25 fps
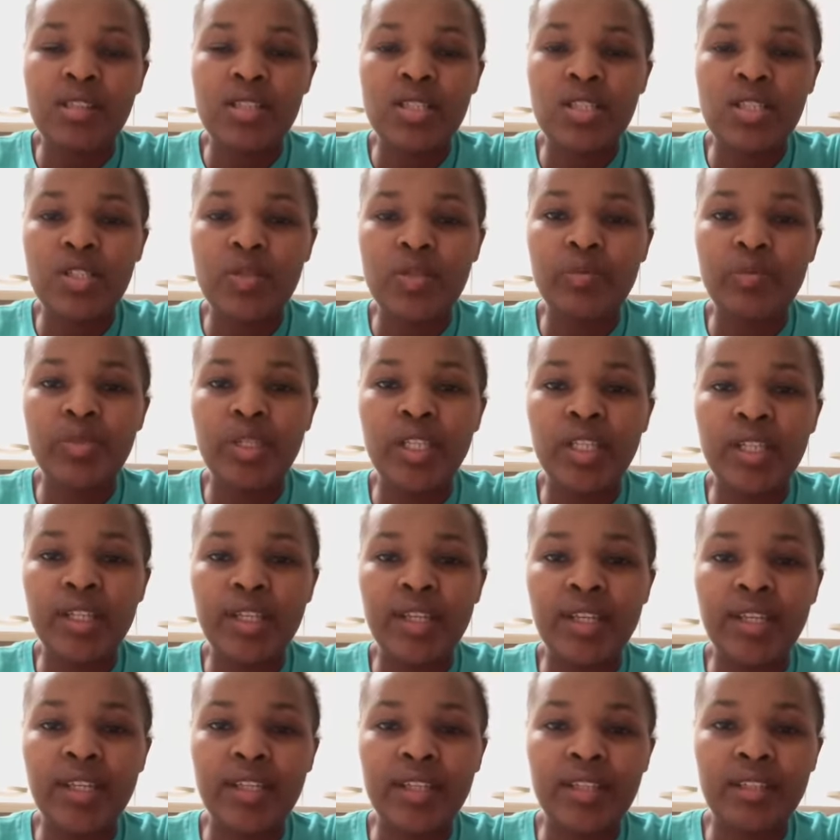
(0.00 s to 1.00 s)
Jibile
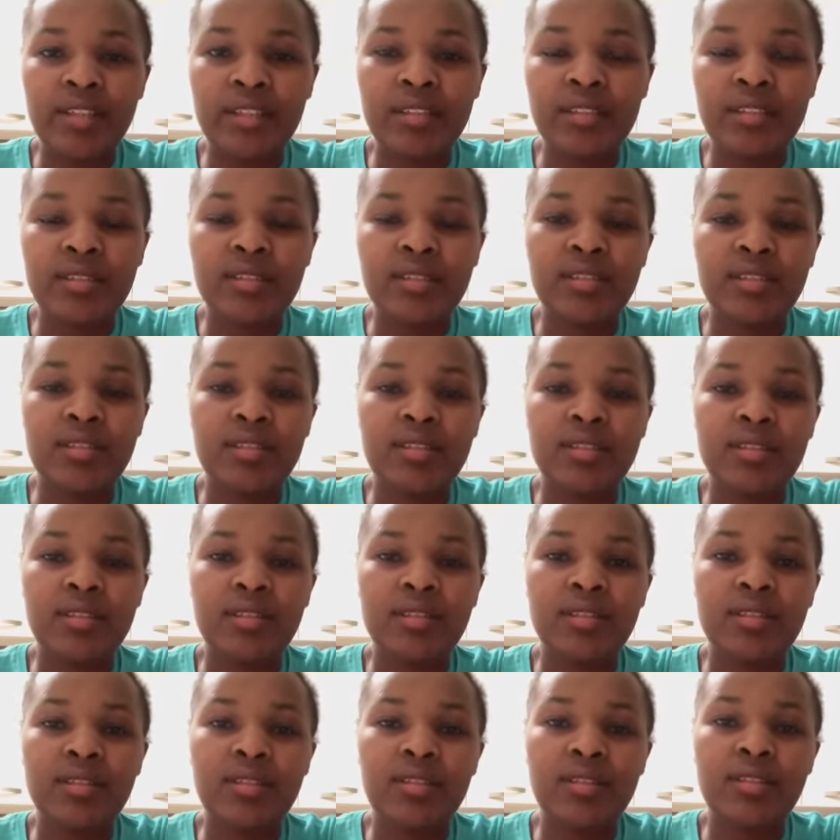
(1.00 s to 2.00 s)

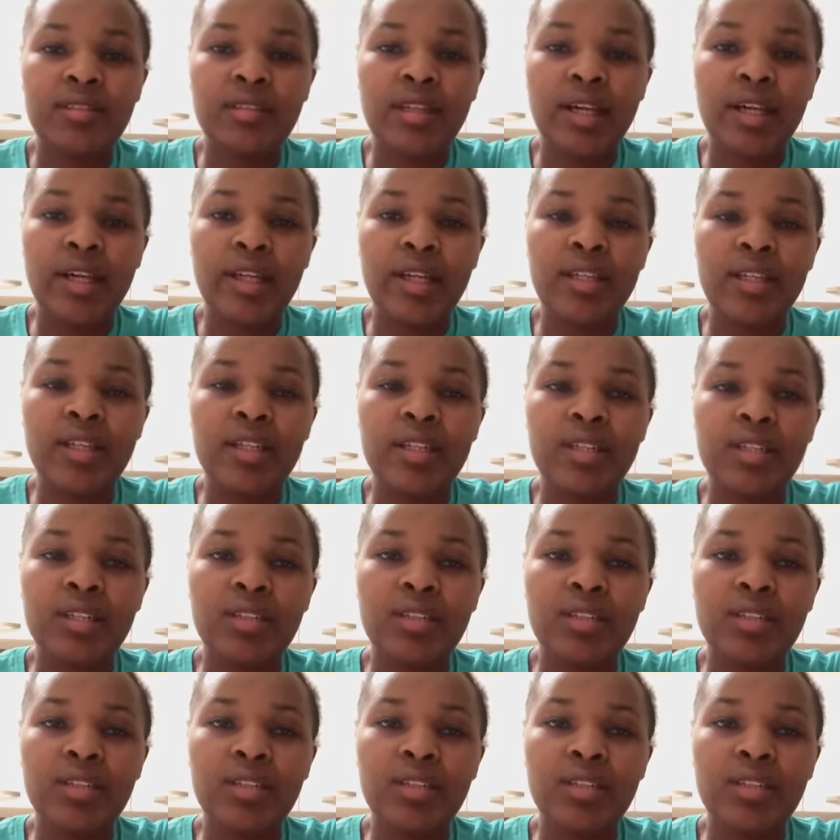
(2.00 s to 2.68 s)
haida,